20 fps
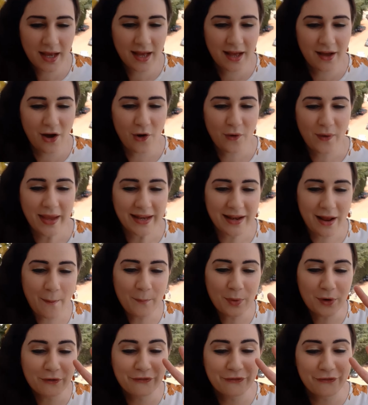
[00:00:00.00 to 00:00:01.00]
Okay,
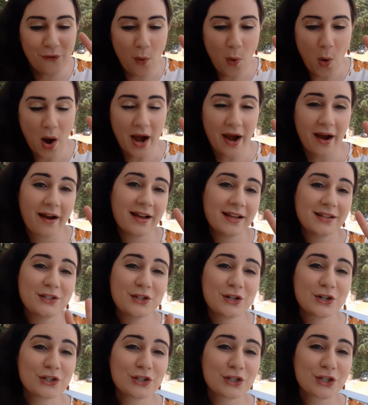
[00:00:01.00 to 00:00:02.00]
number 4 is
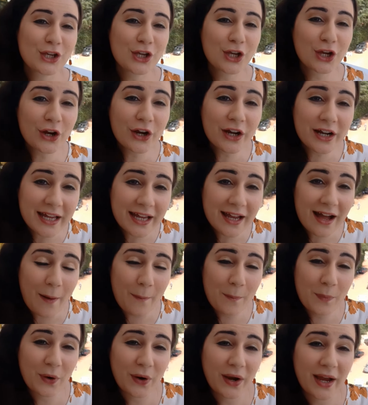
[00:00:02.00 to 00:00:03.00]
your security
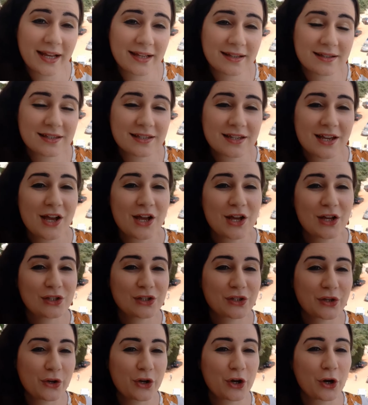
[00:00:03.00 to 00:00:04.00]
upgrades.
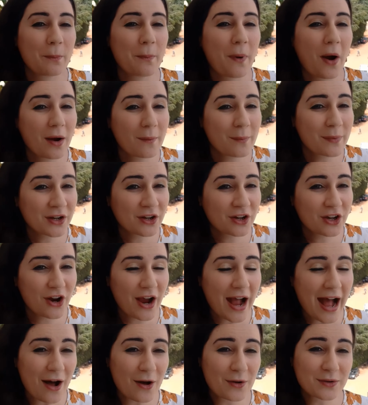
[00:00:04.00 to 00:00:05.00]
So your apartment or your
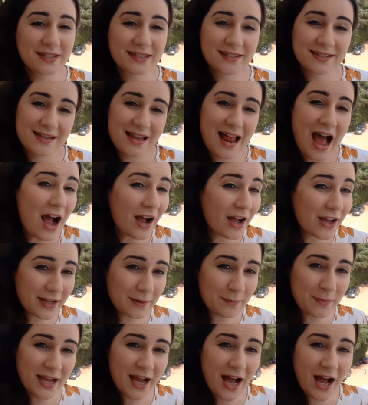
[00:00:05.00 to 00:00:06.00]
house is not going to
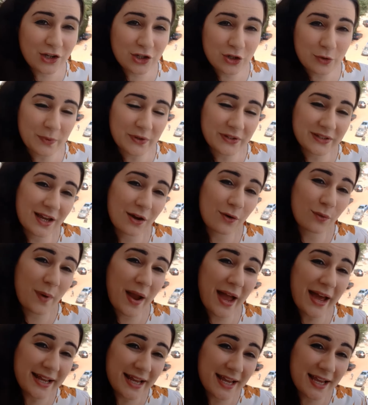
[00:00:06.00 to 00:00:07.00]
be 100%
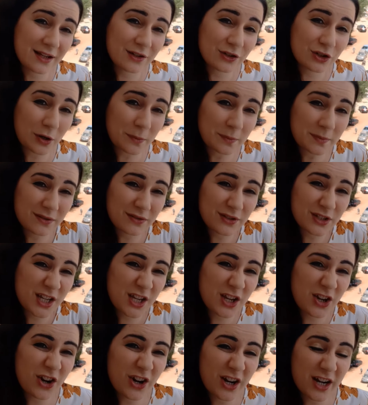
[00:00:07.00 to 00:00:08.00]
ready in terms of
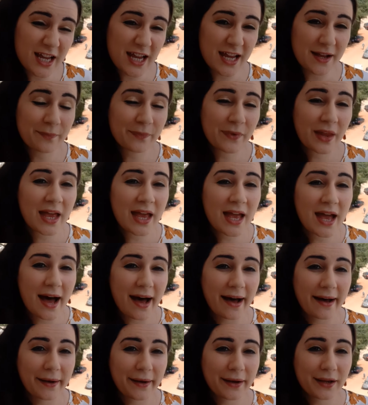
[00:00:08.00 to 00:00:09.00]
security.
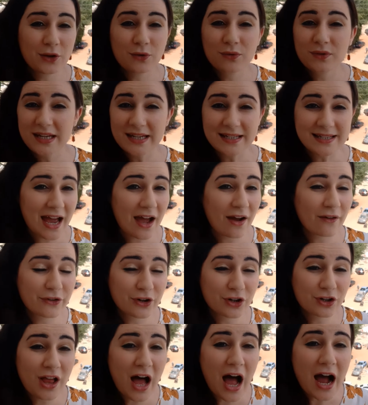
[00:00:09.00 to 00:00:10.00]
You need to have
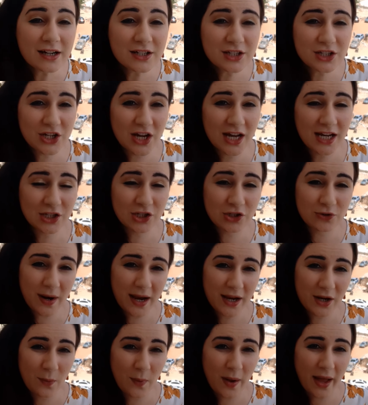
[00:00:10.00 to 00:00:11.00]
your locks changed
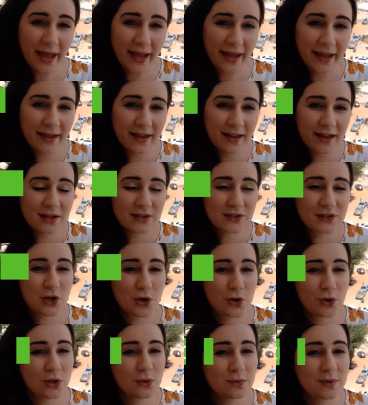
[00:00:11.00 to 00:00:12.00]
right away.
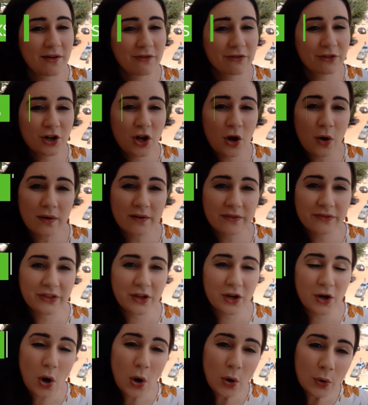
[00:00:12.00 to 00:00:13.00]
So you never know if
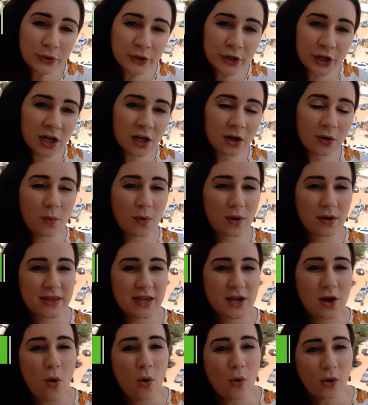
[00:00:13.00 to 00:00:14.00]
the owner or
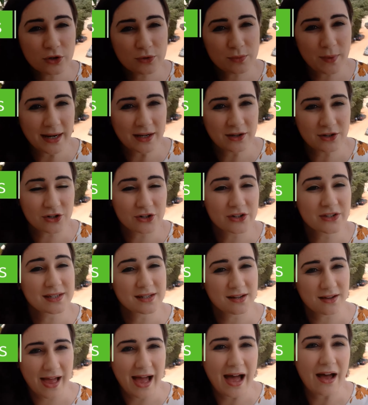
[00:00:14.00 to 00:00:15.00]
the old renters
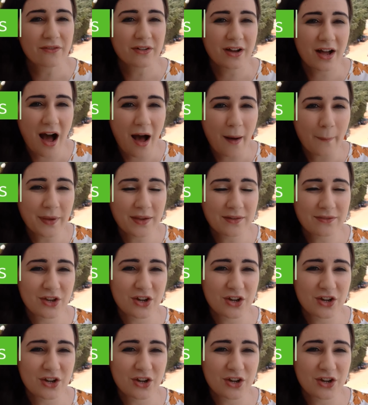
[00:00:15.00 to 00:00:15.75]
still have a copy of their